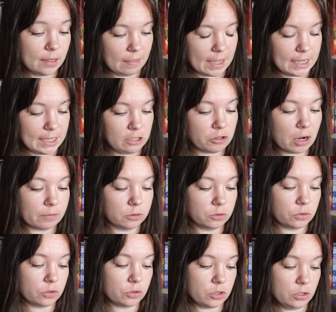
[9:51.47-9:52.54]
And then he
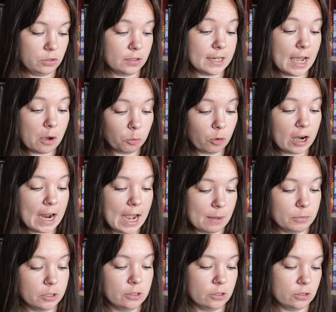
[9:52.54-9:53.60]
travels to the town where it
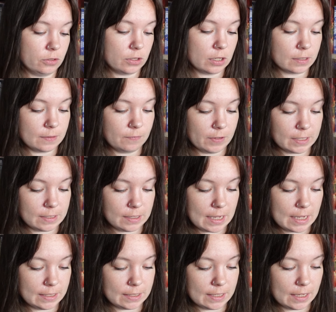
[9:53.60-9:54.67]
happened and starts
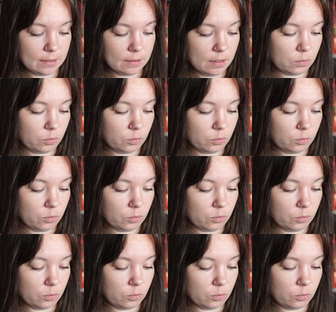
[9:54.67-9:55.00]
investigating.